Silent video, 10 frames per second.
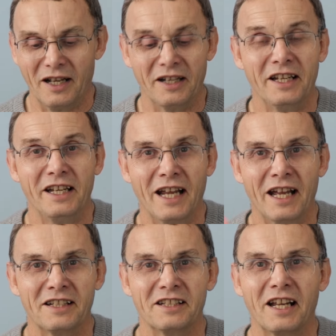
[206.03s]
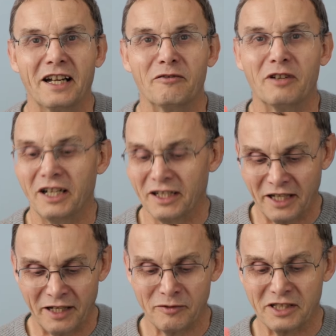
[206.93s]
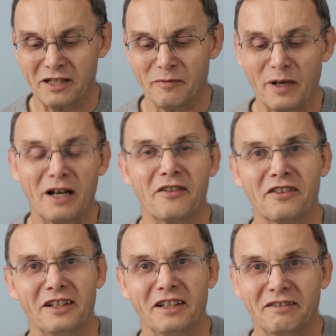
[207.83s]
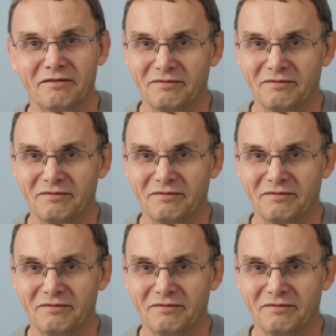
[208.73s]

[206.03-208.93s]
And he had to get it right. And he was in the bath, and